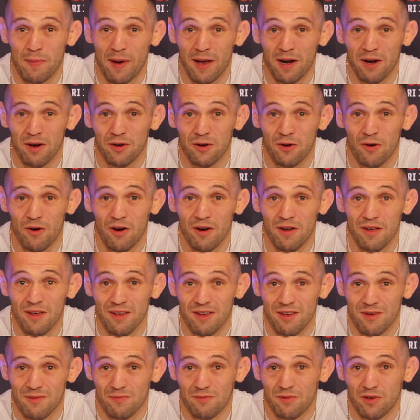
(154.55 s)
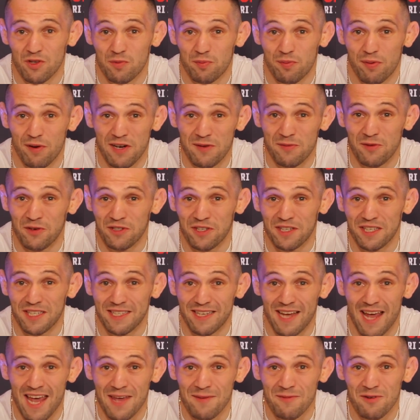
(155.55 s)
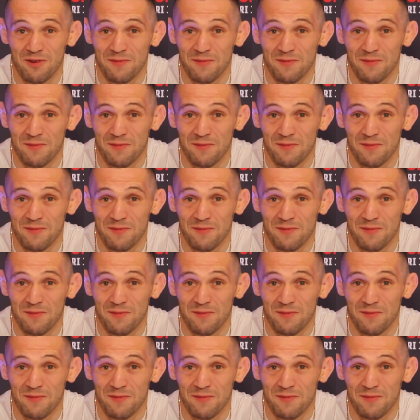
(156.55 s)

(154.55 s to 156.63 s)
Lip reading: Bellator, but it's pretty much the same.